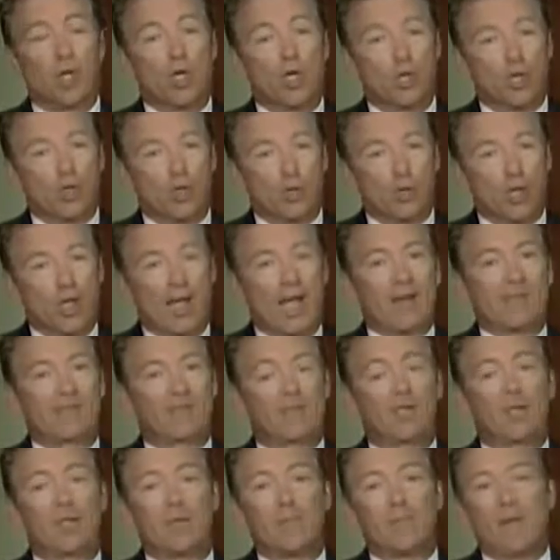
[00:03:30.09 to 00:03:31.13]
should have to
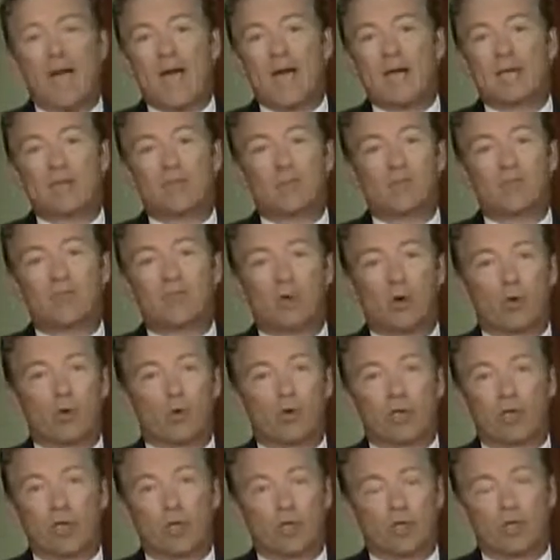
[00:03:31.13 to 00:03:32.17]
come back and be
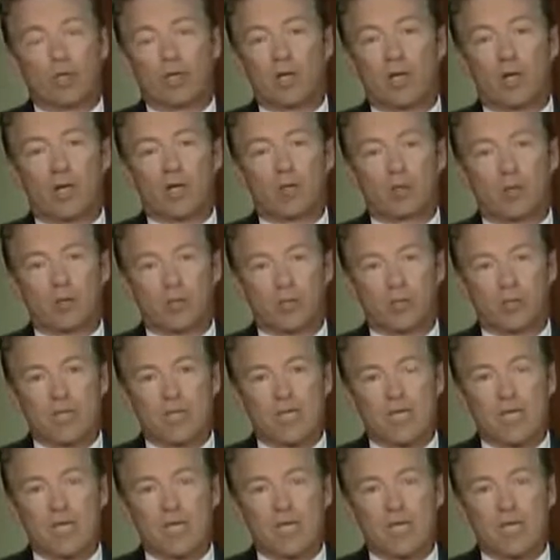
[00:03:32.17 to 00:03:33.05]
voted on in Congress.